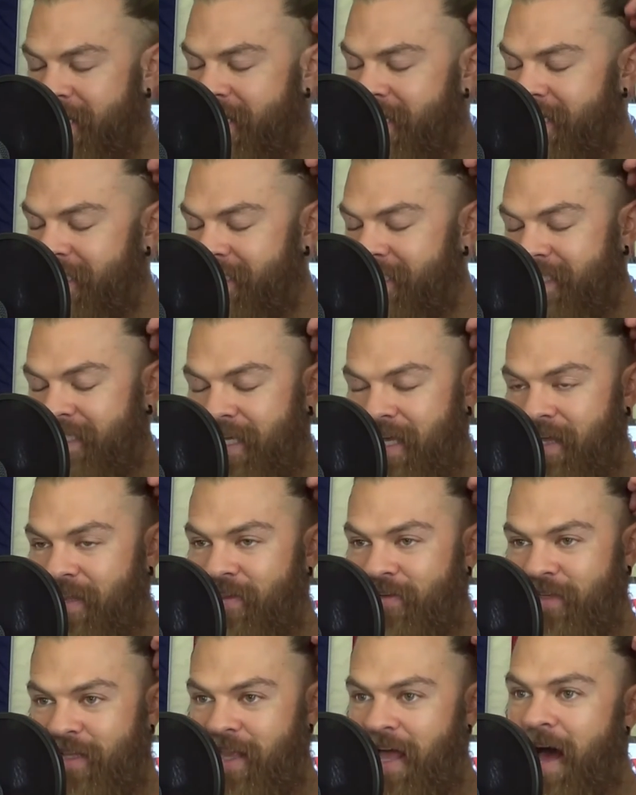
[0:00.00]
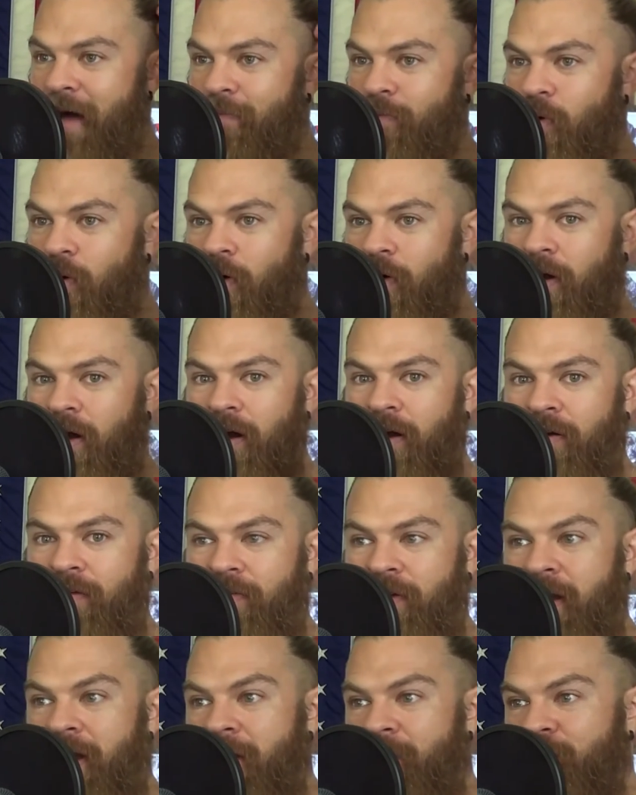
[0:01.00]
There's a lot more
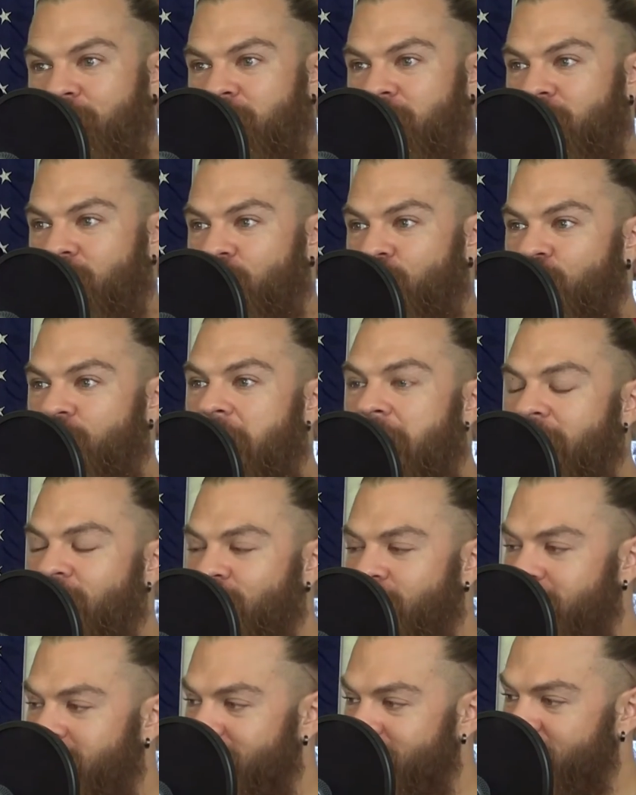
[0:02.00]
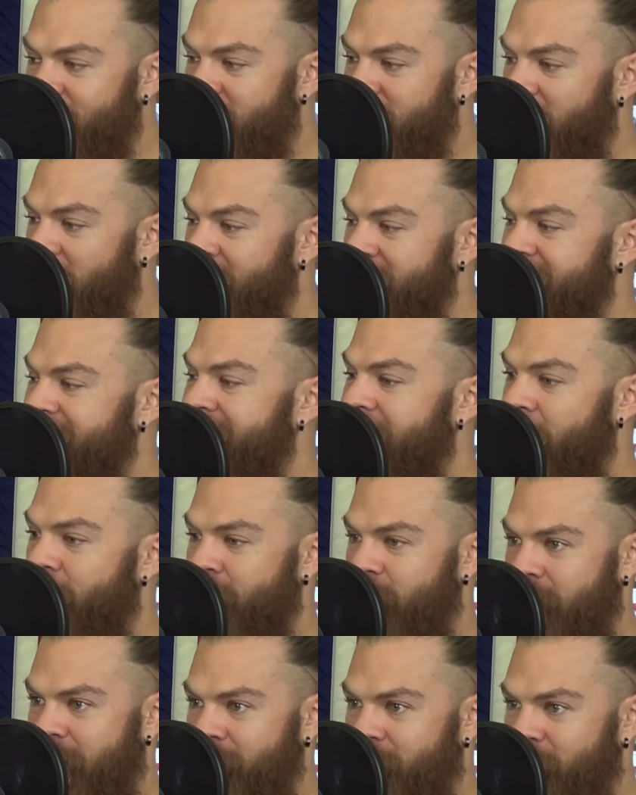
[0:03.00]
of creation on a
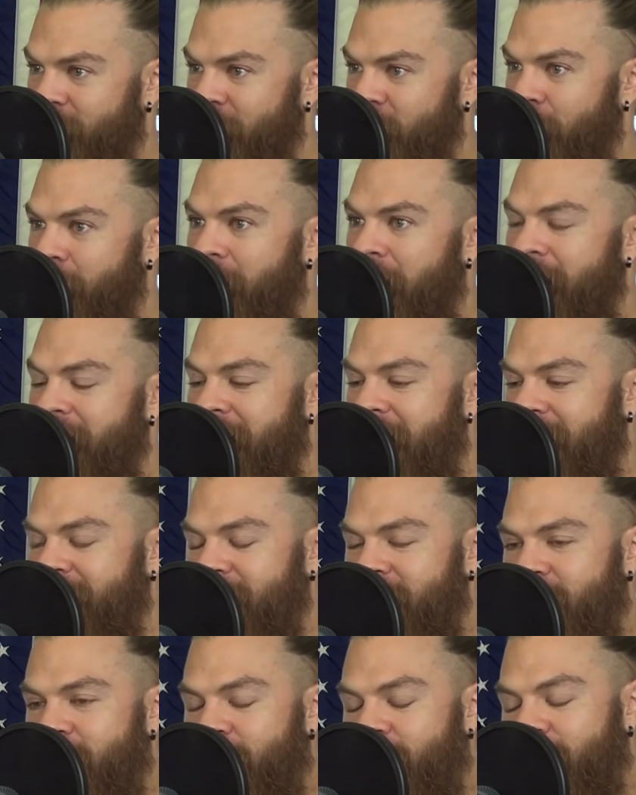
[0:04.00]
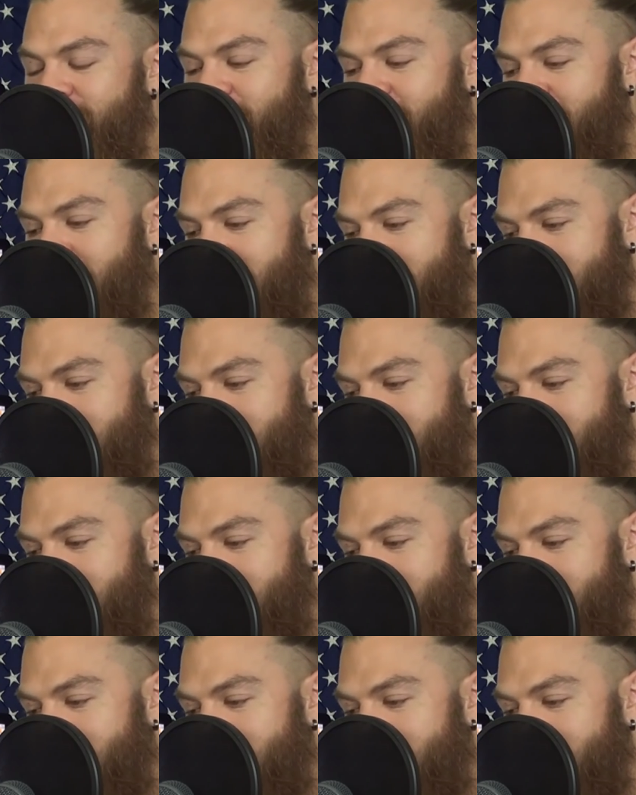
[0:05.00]
cellular level that your body has to do for